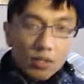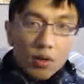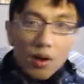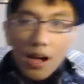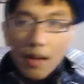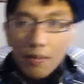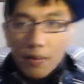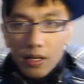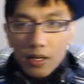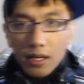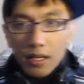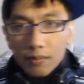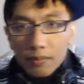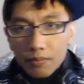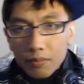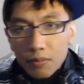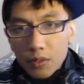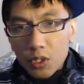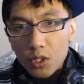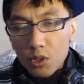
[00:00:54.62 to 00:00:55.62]
I've been
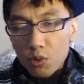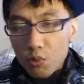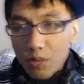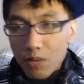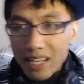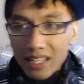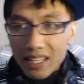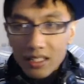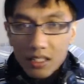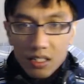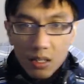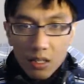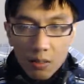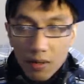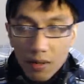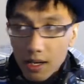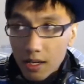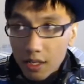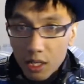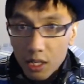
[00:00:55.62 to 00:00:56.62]
just reading some
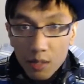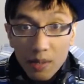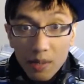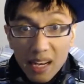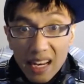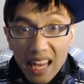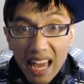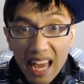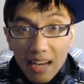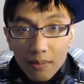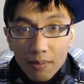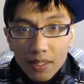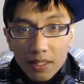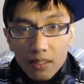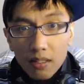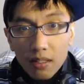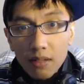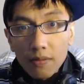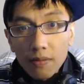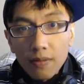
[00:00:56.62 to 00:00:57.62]
human anatomy
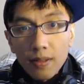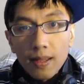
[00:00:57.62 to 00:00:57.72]
stuff,